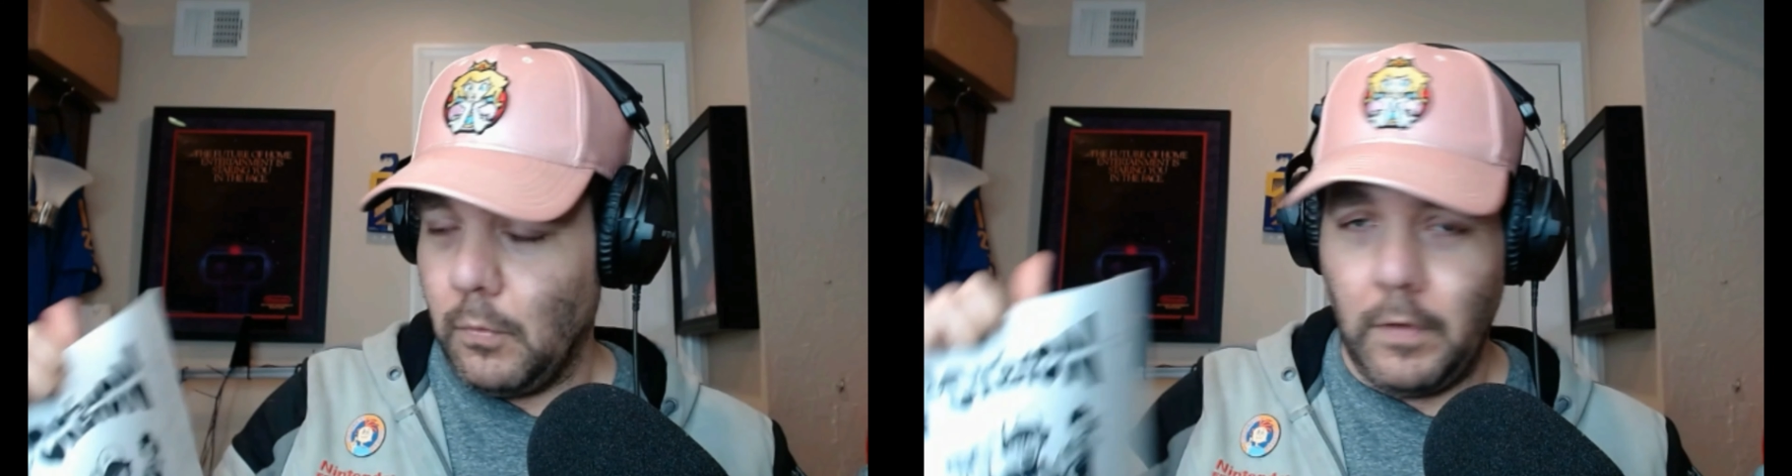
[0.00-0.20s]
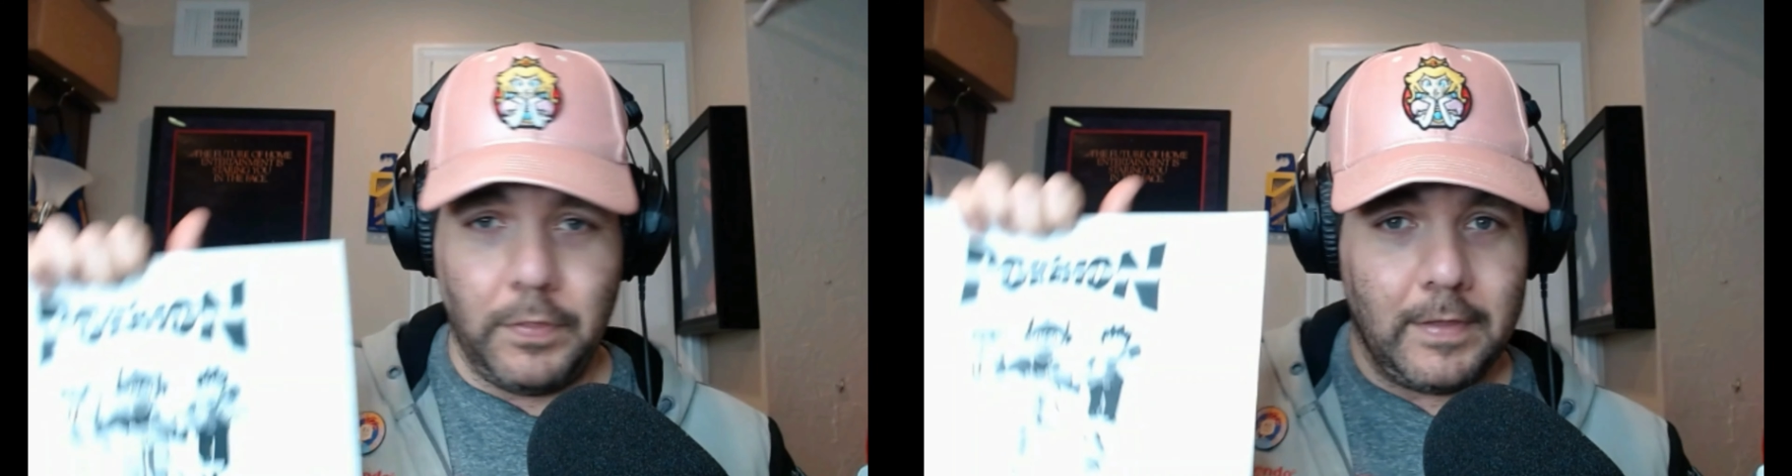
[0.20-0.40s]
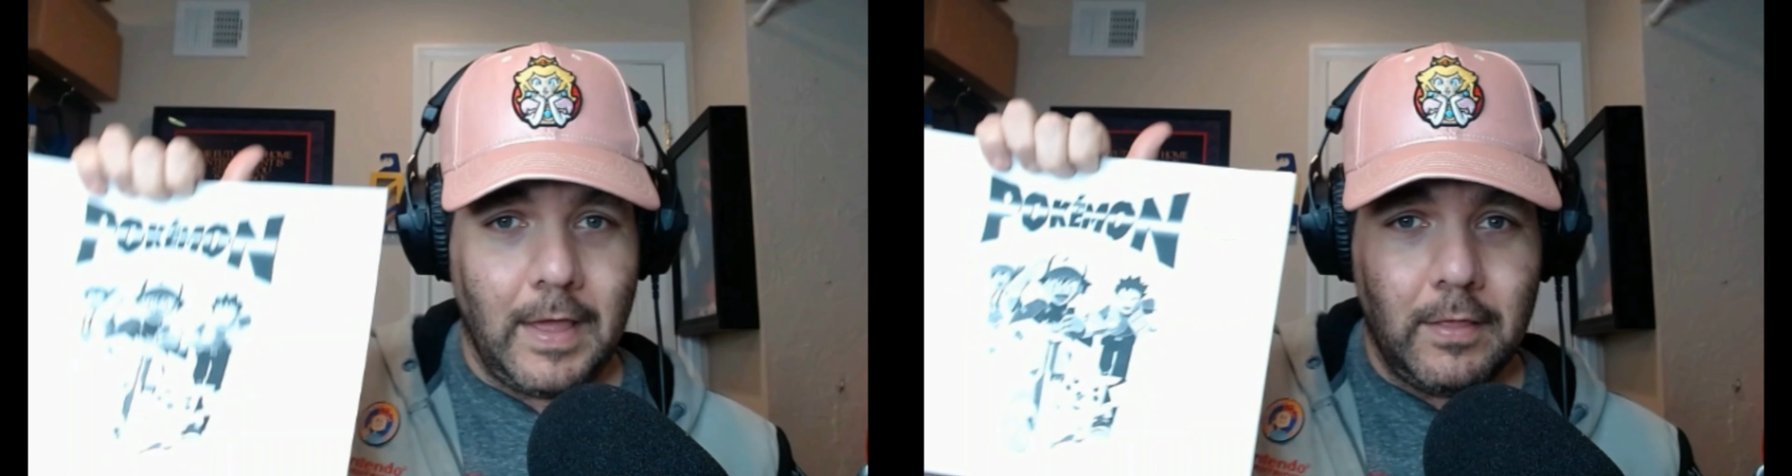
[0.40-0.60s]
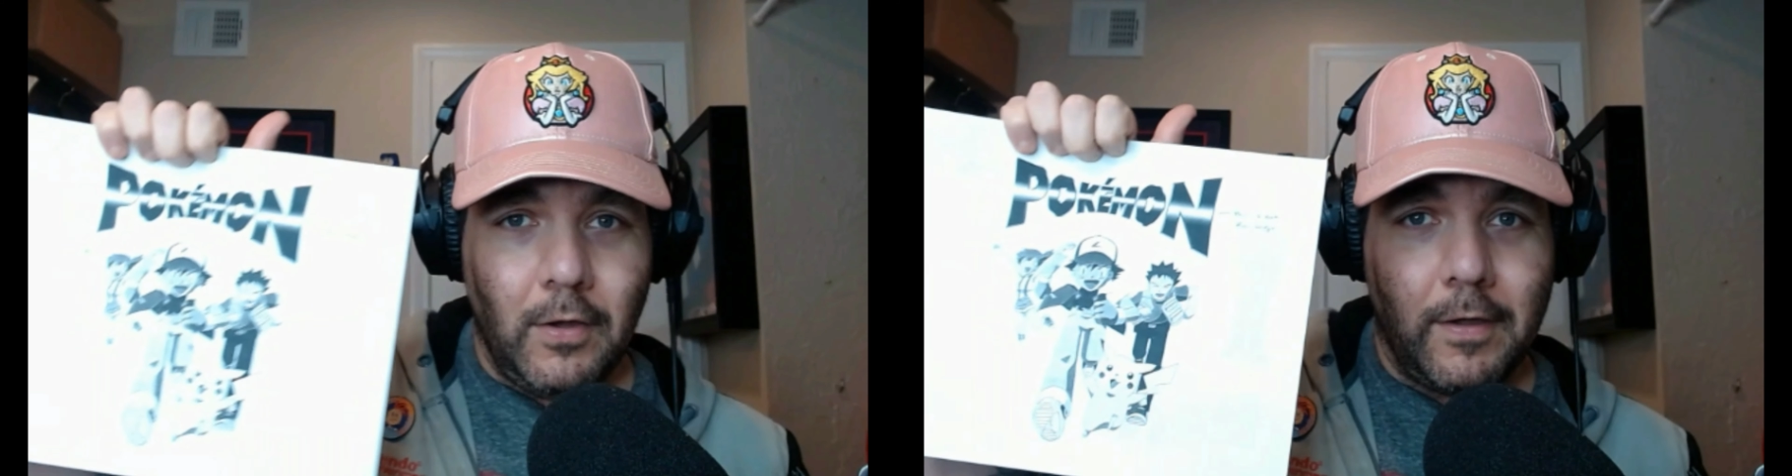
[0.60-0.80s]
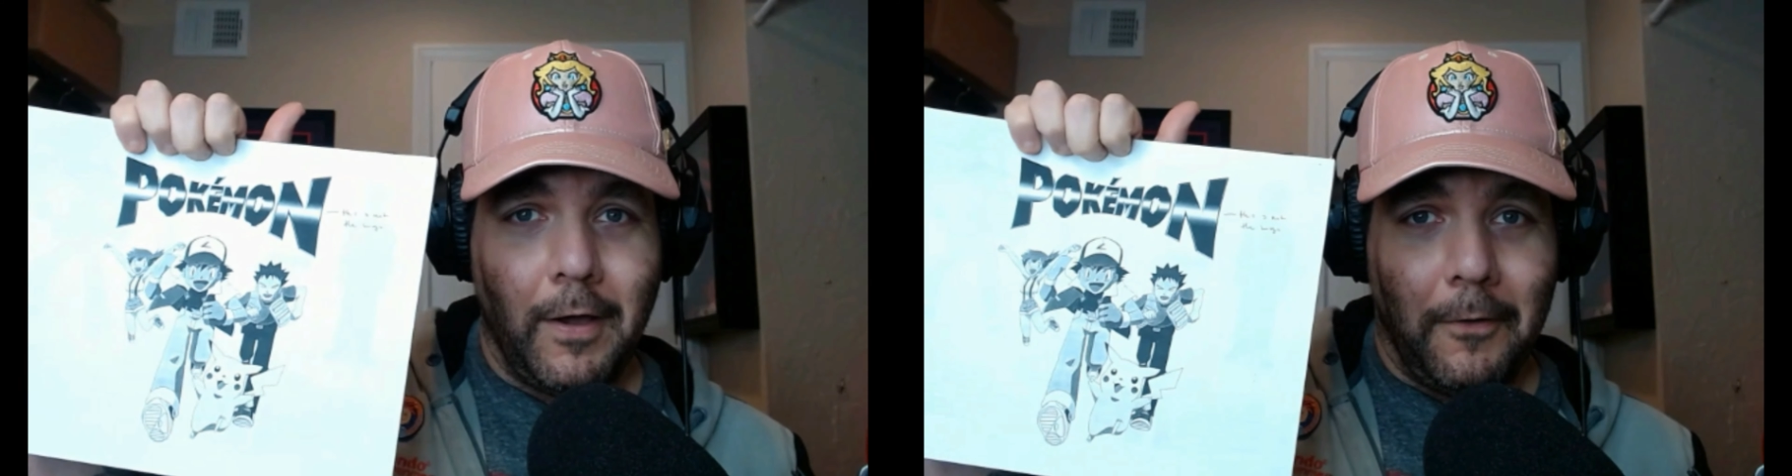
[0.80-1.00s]
one thing, that
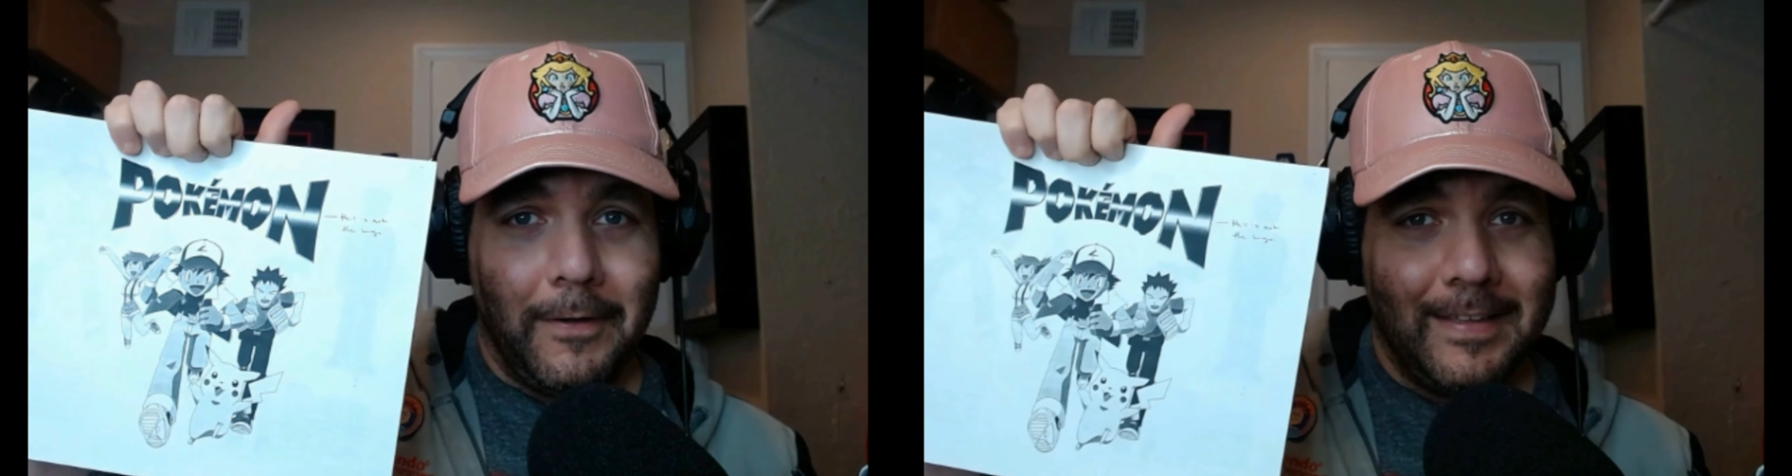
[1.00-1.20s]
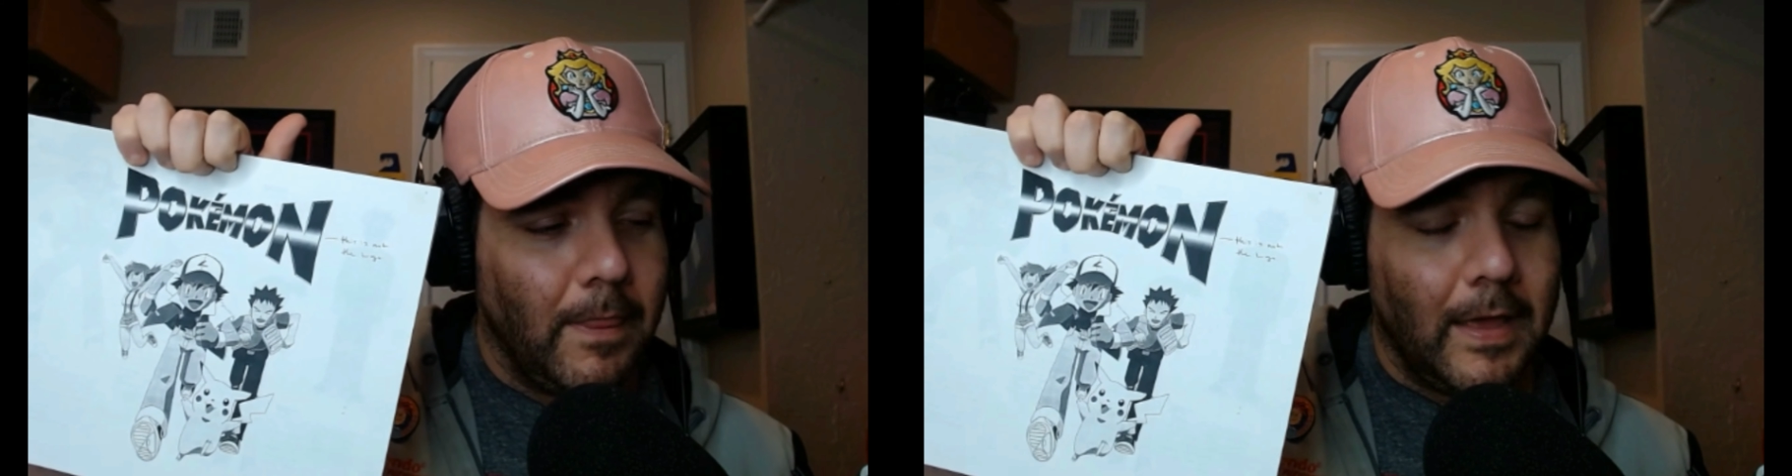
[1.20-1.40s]
logo.